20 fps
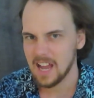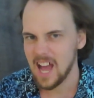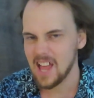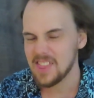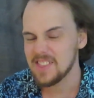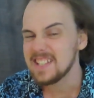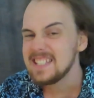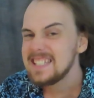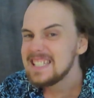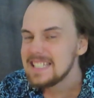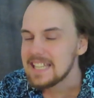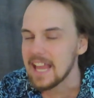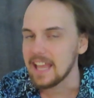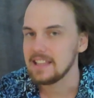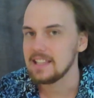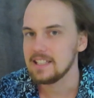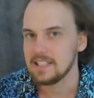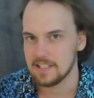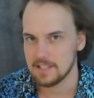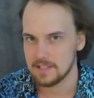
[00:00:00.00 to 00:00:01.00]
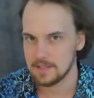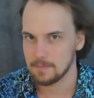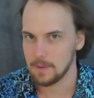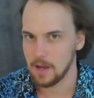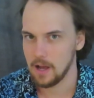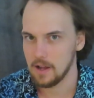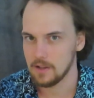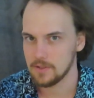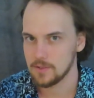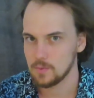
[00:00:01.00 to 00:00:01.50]
are the deadliest
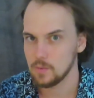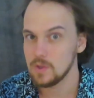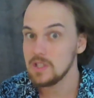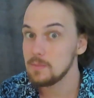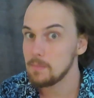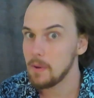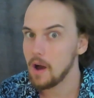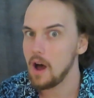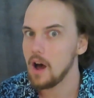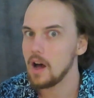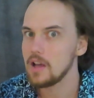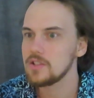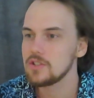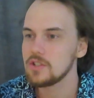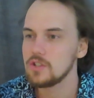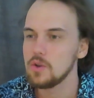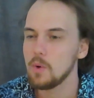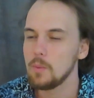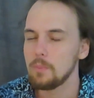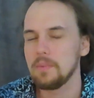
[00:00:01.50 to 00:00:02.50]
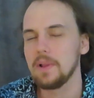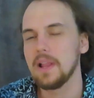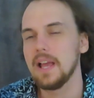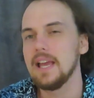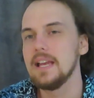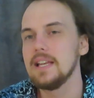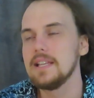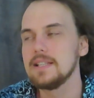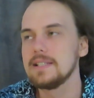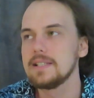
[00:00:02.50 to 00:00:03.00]
parts, which parts your
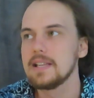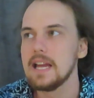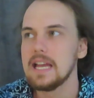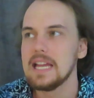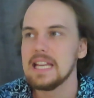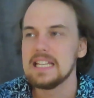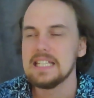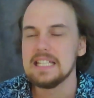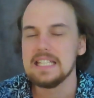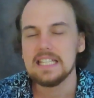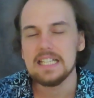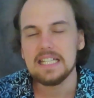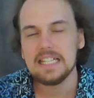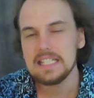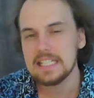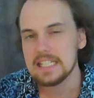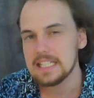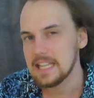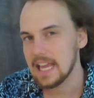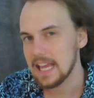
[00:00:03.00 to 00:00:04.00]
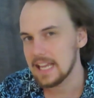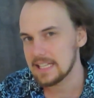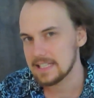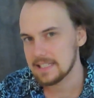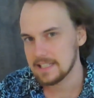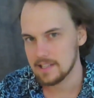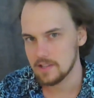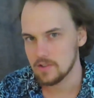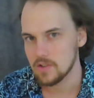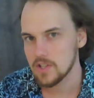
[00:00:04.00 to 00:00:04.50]
players need to take
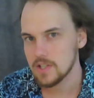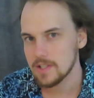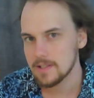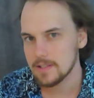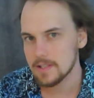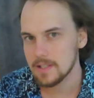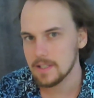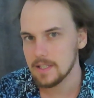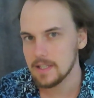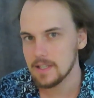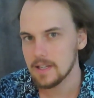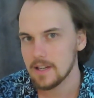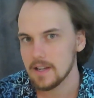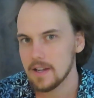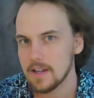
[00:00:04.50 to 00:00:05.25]
seriously.